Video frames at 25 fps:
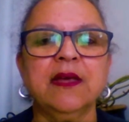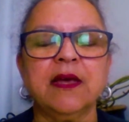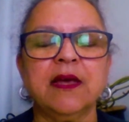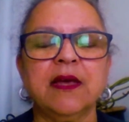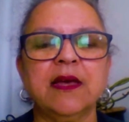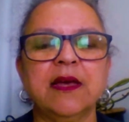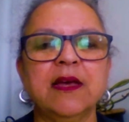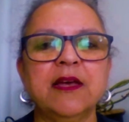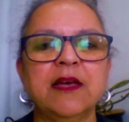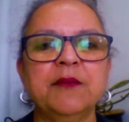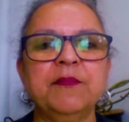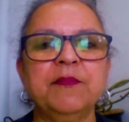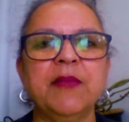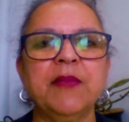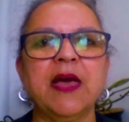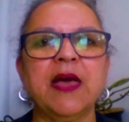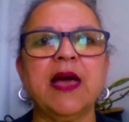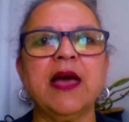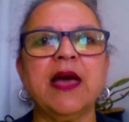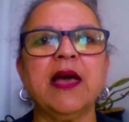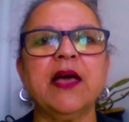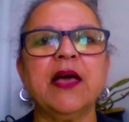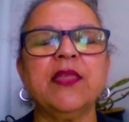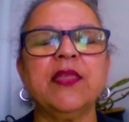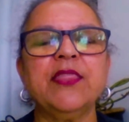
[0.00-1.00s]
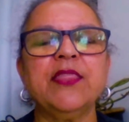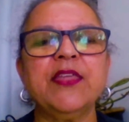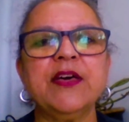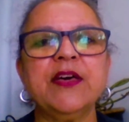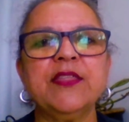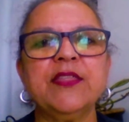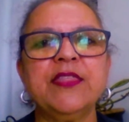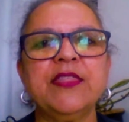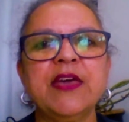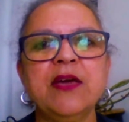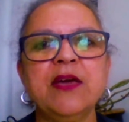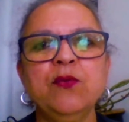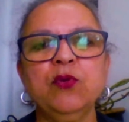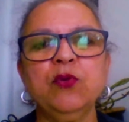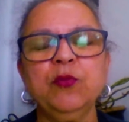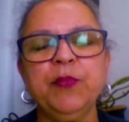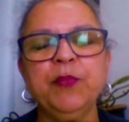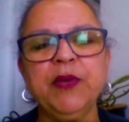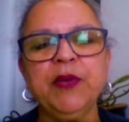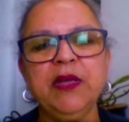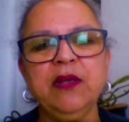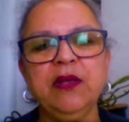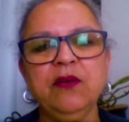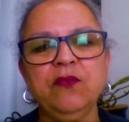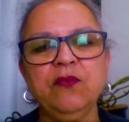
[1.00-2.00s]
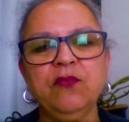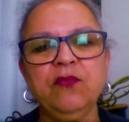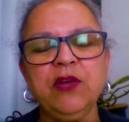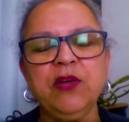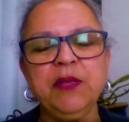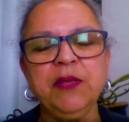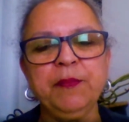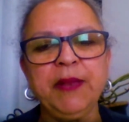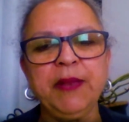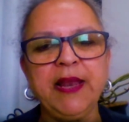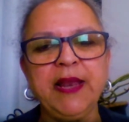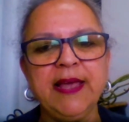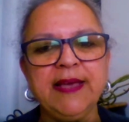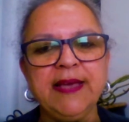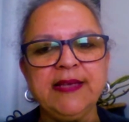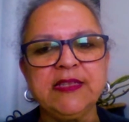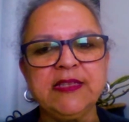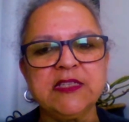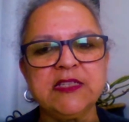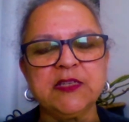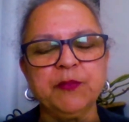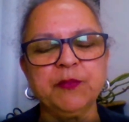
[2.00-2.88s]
Um, that they will be replaced